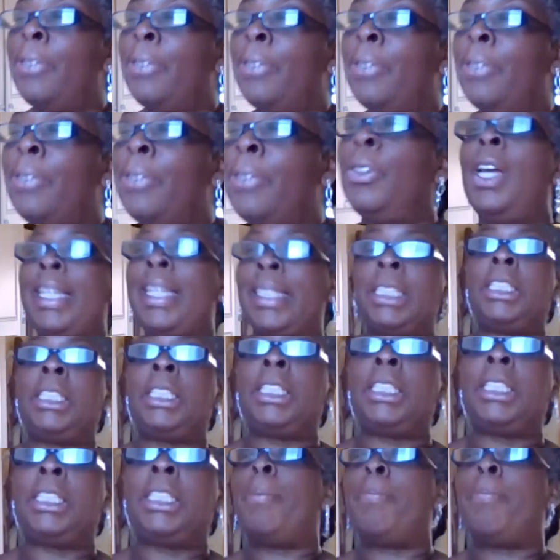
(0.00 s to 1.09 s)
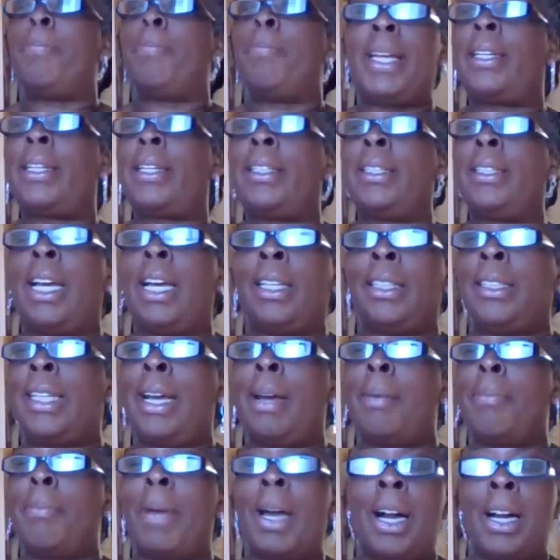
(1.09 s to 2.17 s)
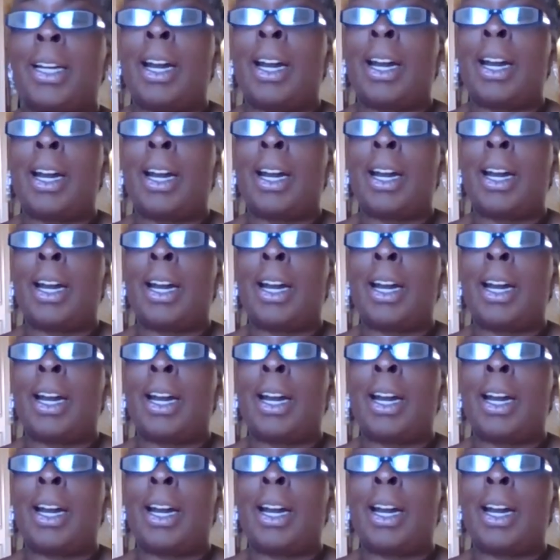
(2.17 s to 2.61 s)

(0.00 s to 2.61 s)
friend Cyril. I had to jump back and, and come out.